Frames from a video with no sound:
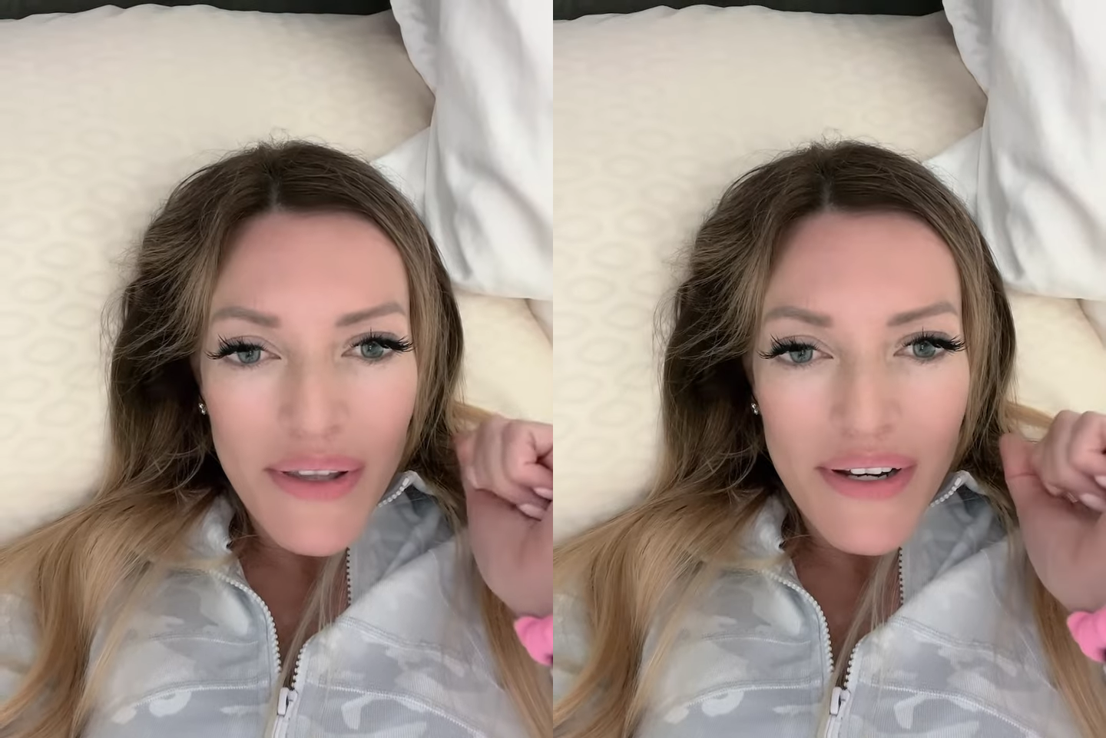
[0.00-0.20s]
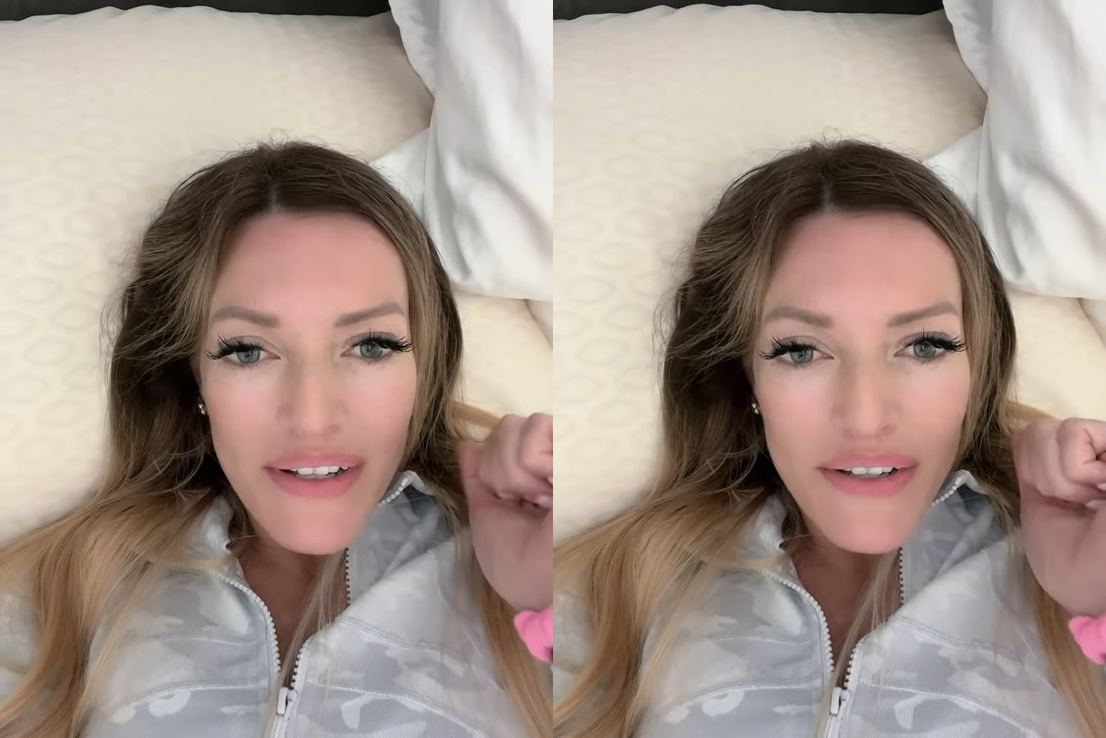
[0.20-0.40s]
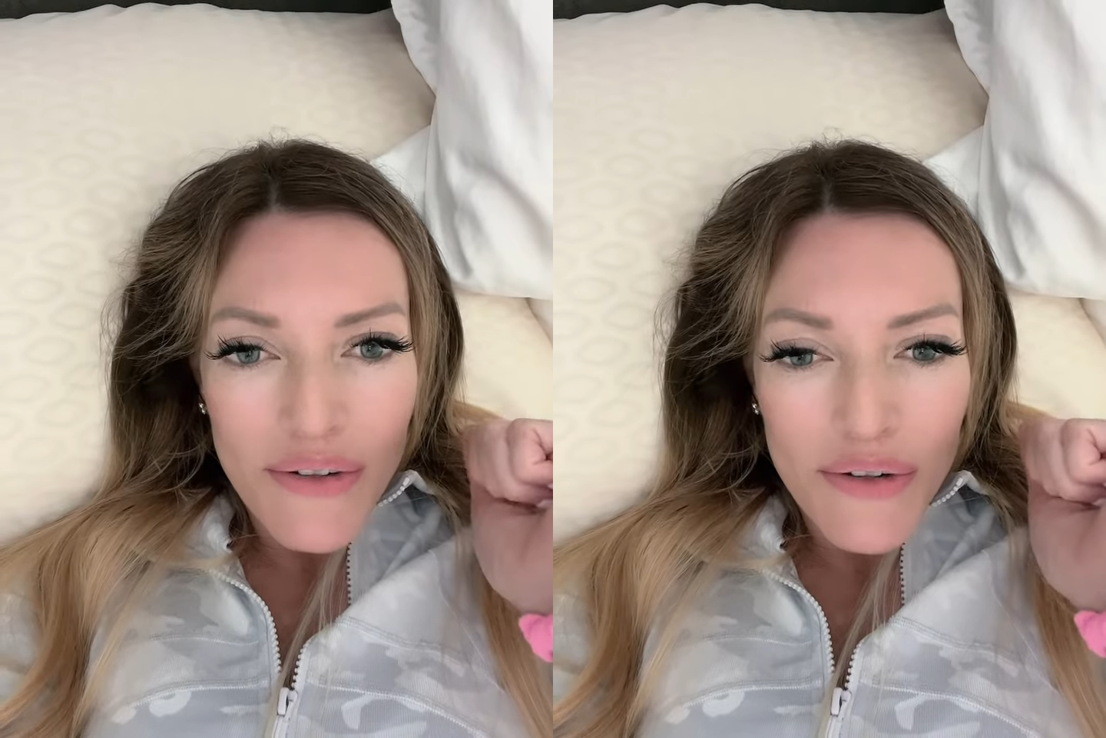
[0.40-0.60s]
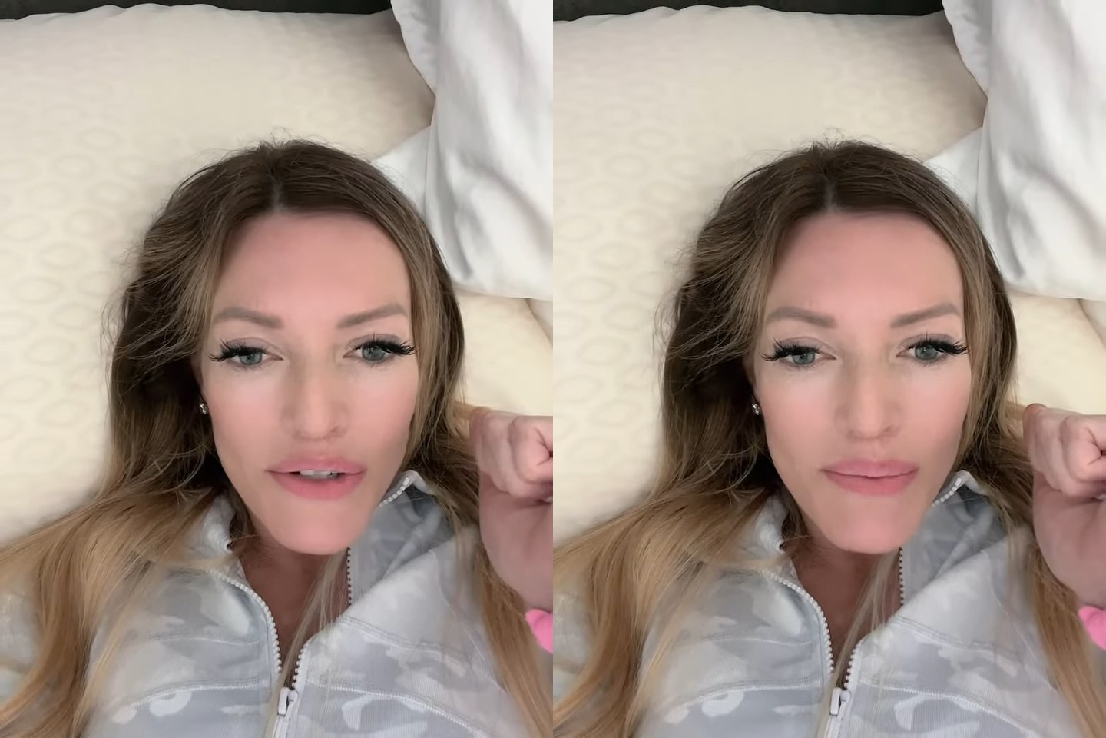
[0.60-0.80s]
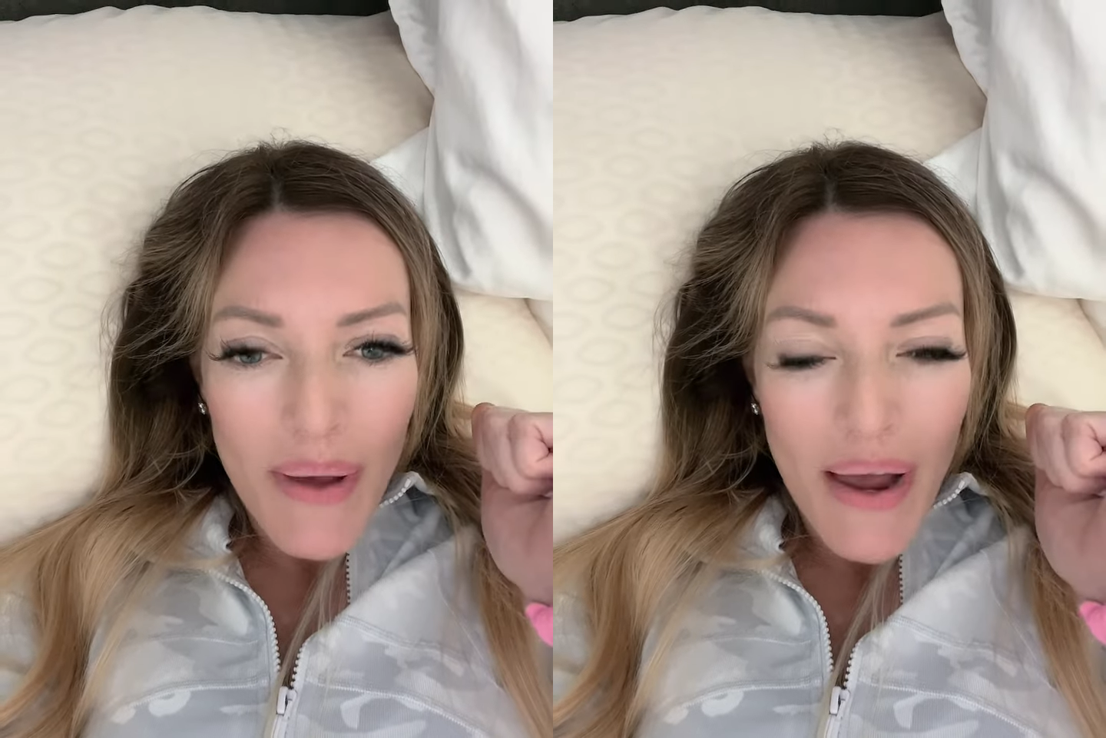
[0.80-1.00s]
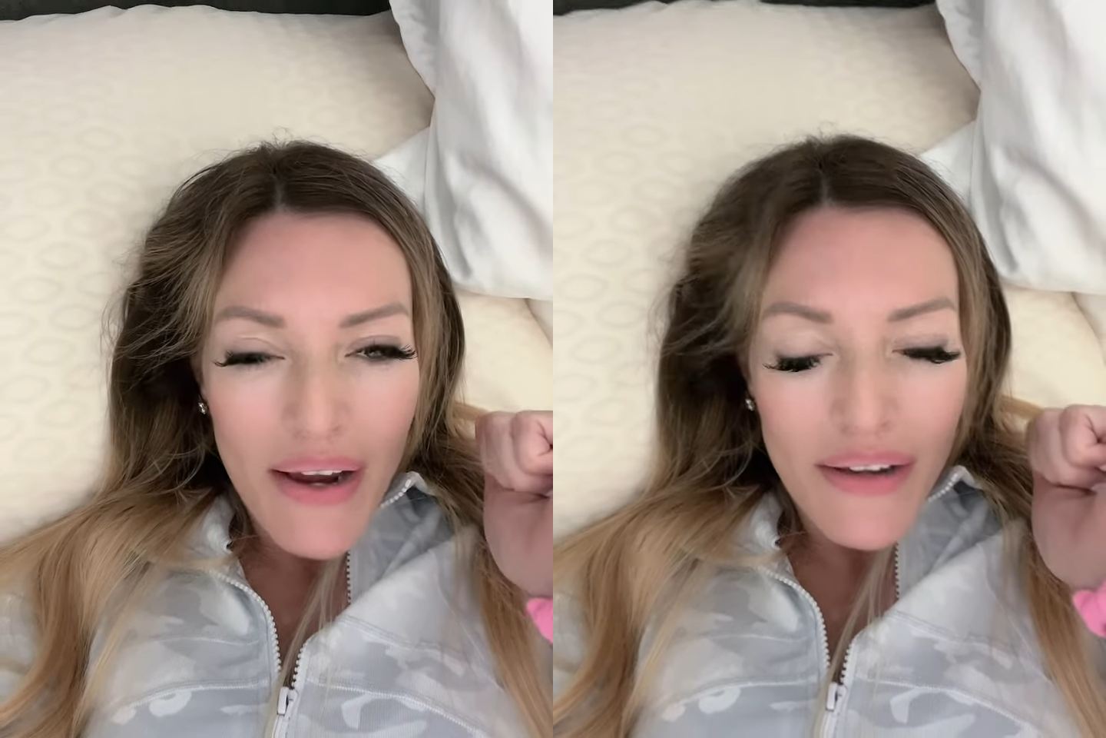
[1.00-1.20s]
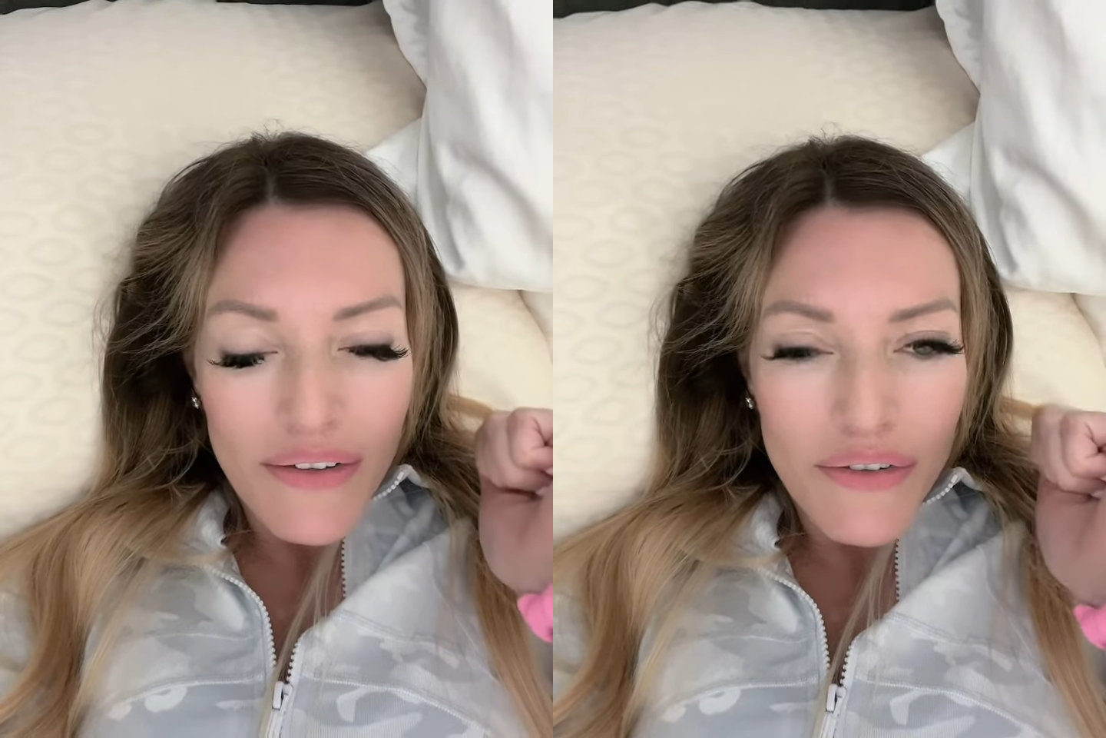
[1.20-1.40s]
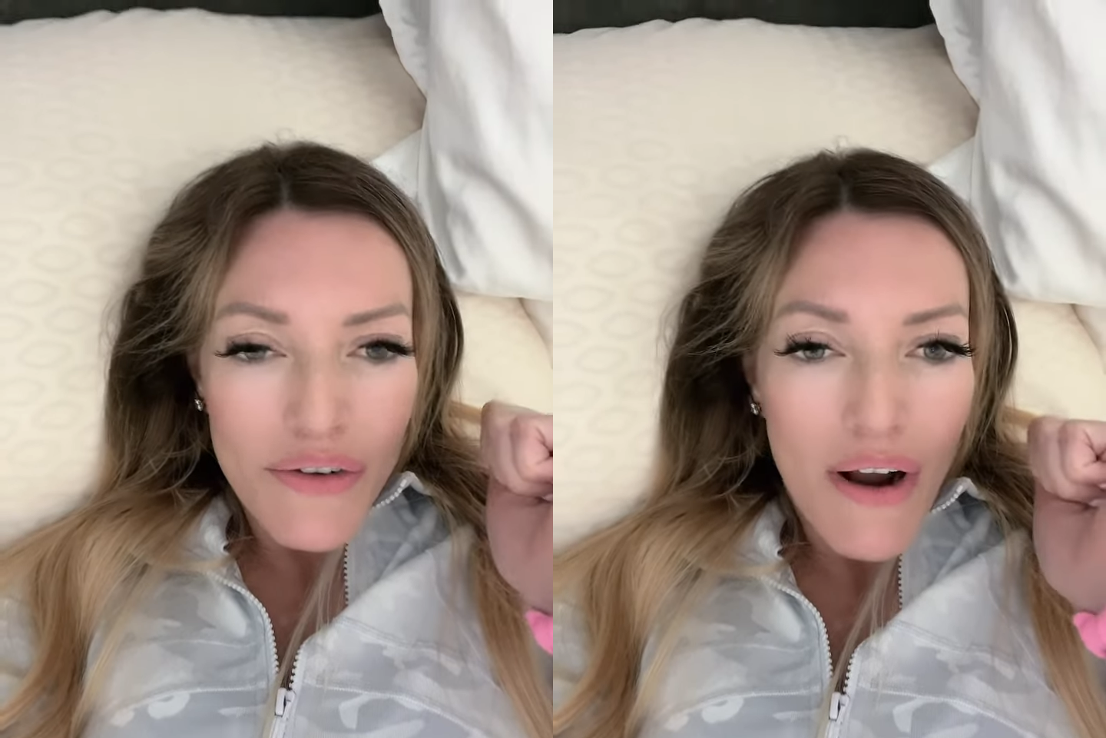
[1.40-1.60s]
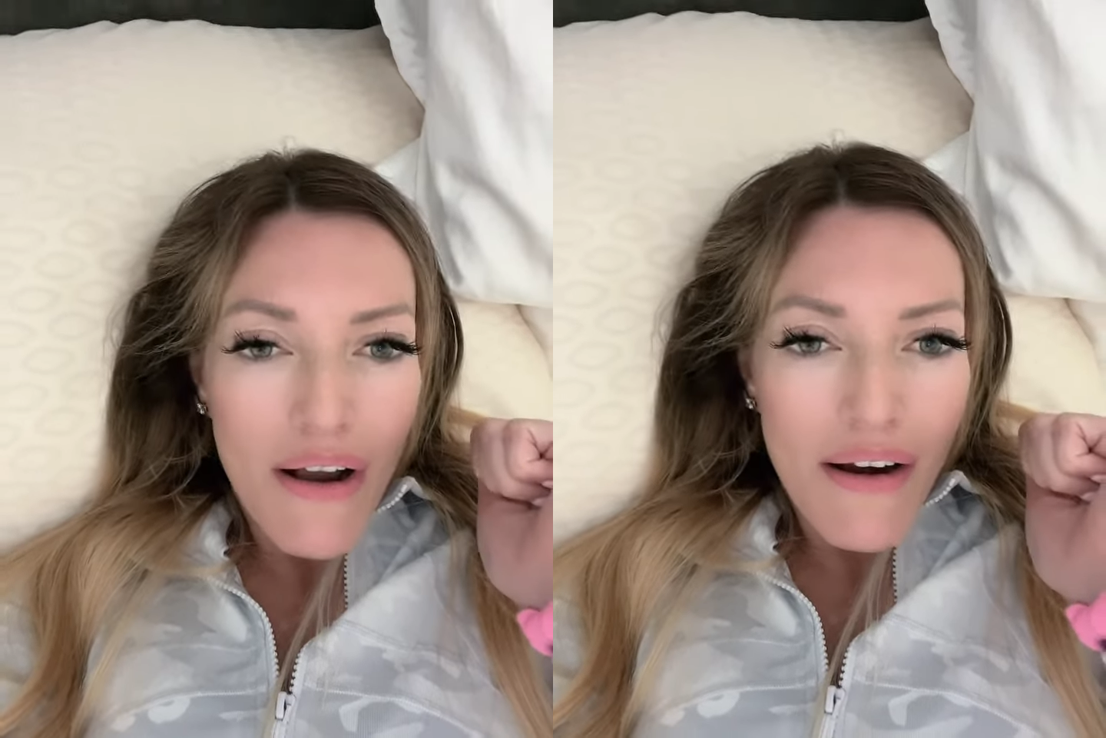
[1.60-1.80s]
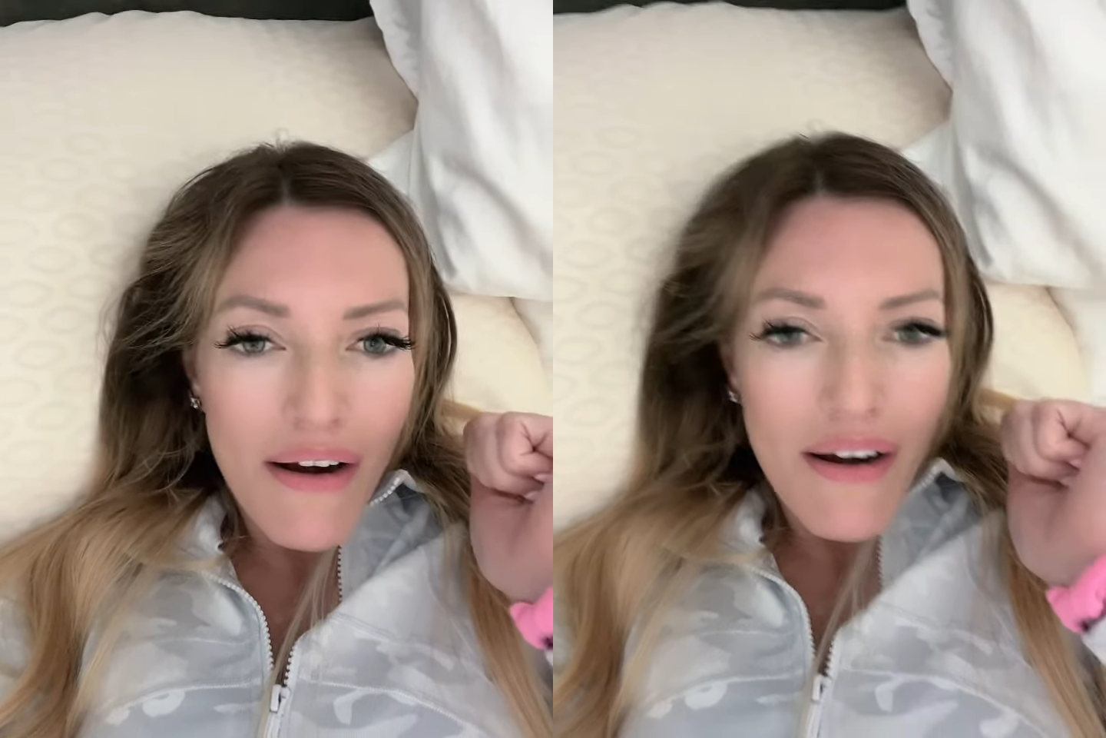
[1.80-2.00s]
that it grows back
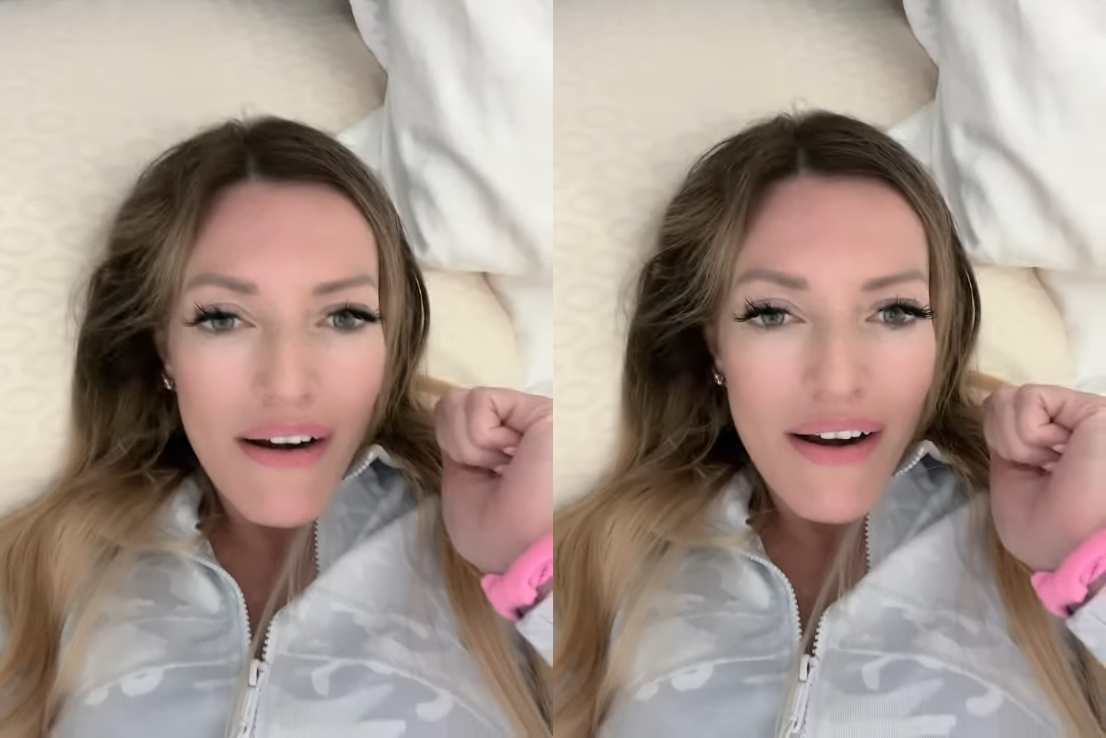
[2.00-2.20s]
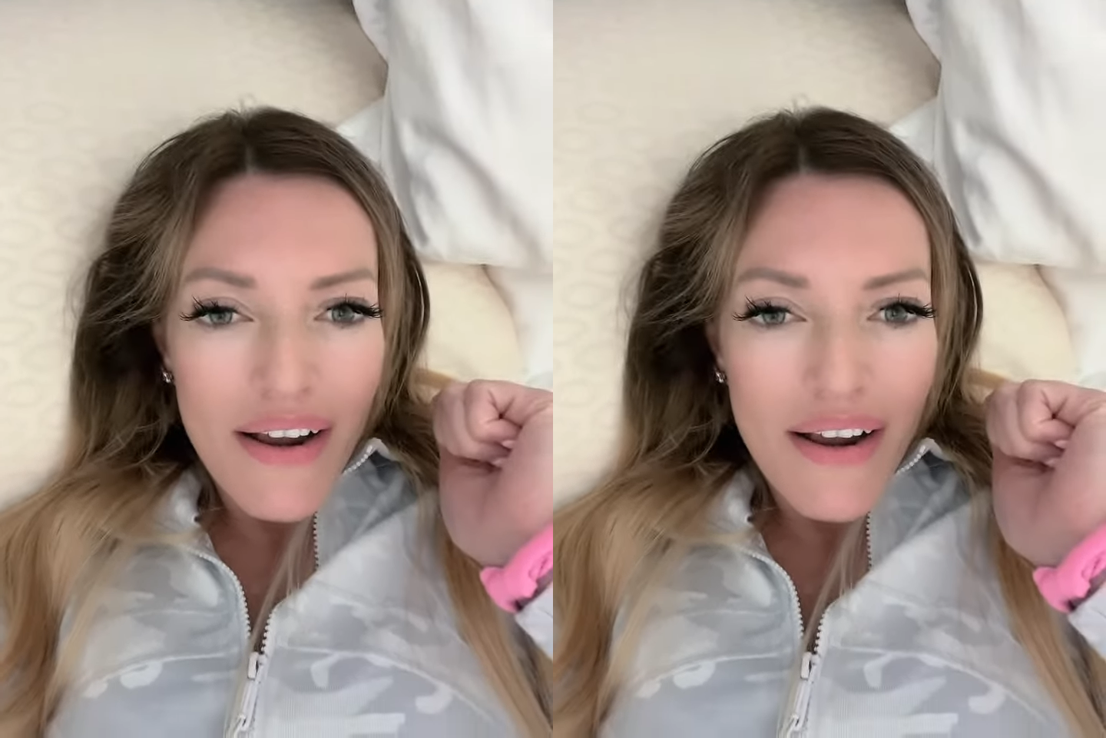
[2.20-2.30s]
stronger